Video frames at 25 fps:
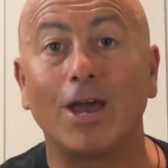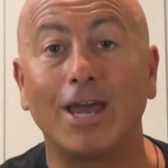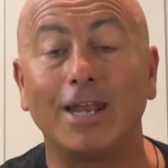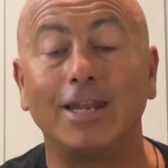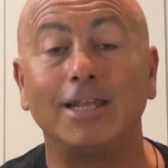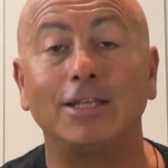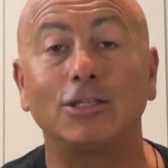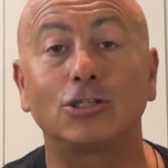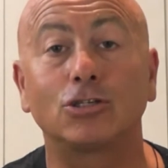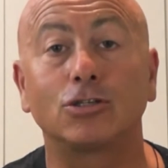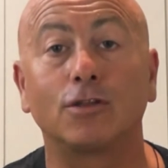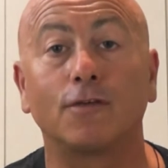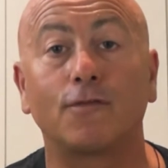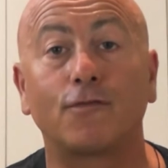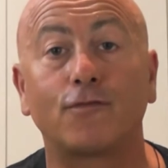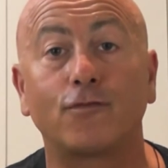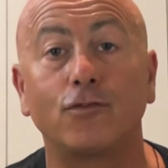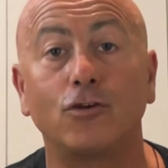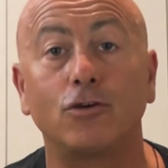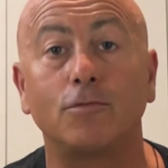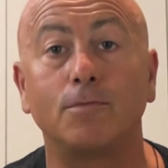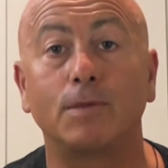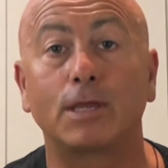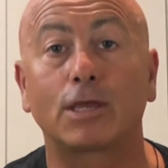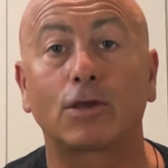and into the
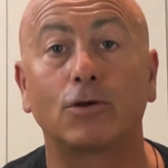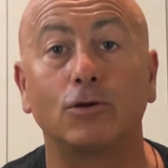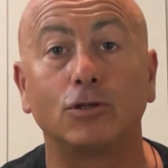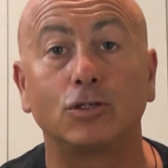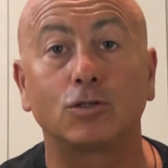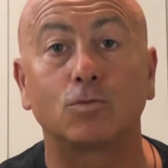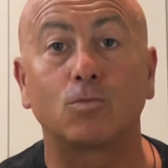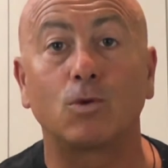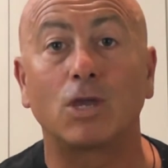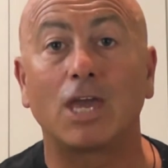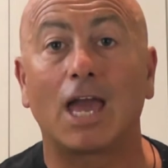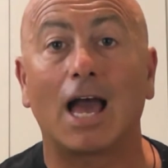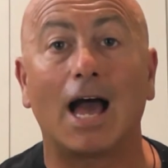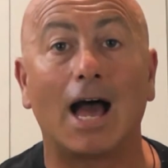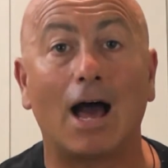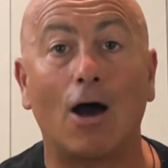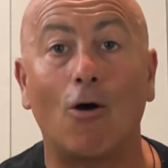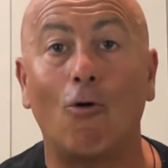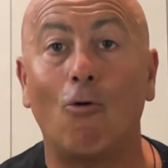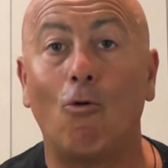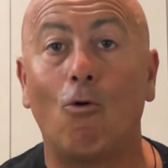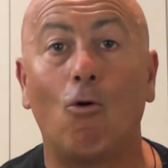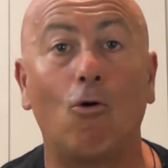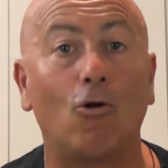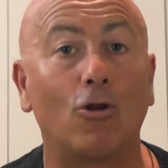food because we
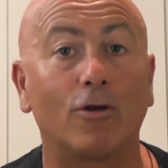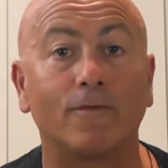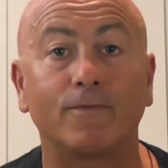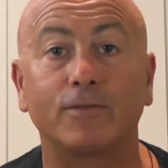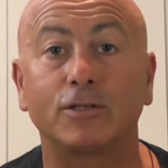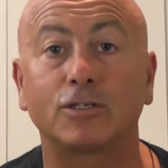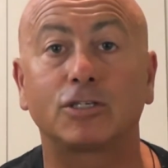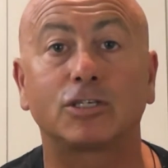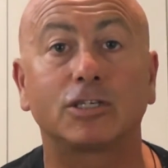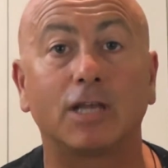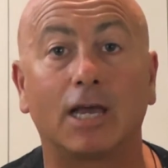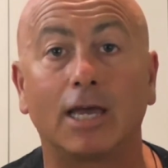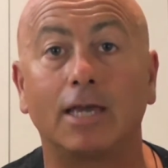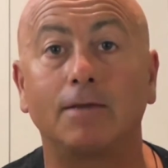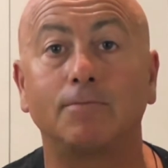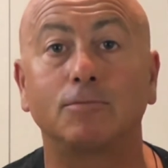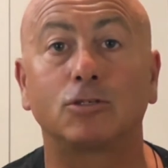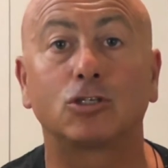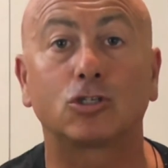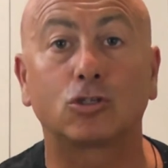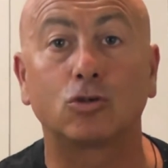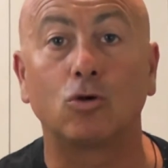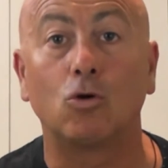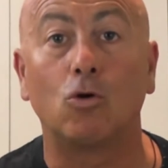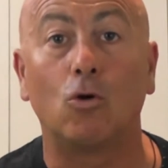are all of the same
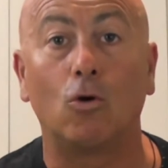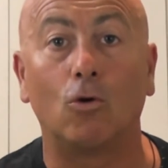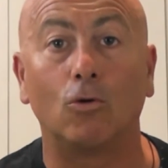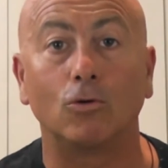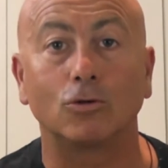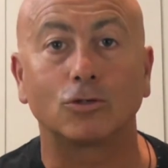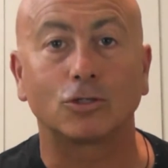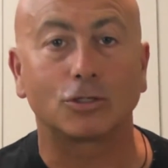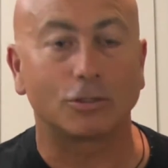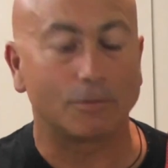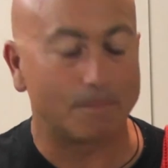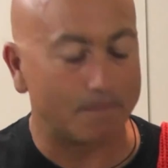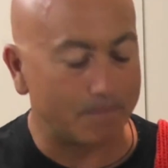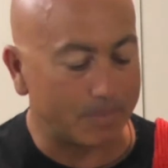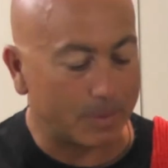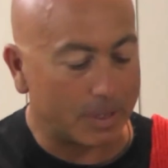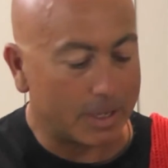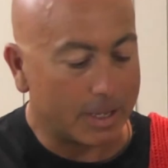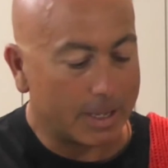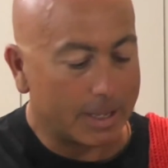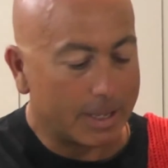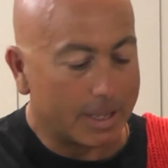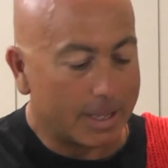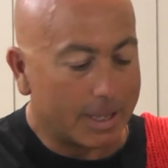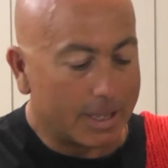source.
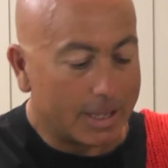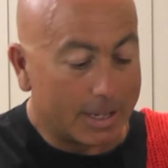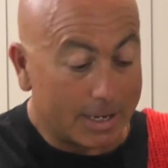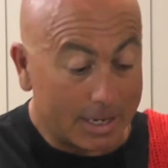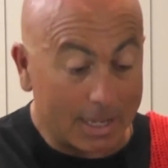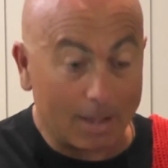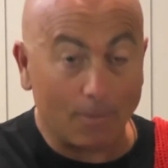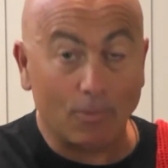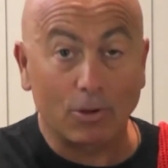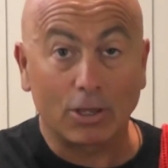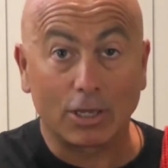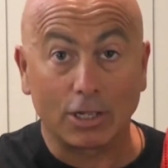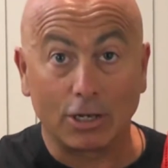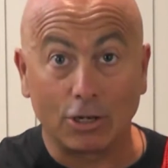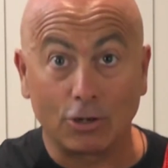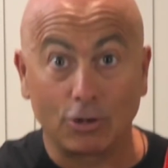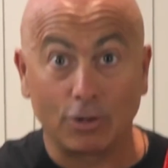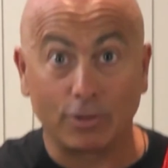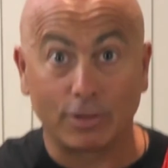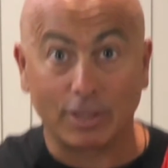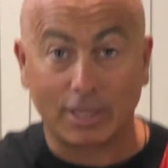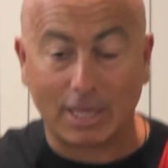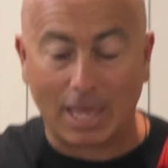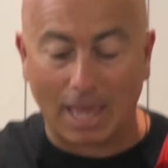Now we're going to do the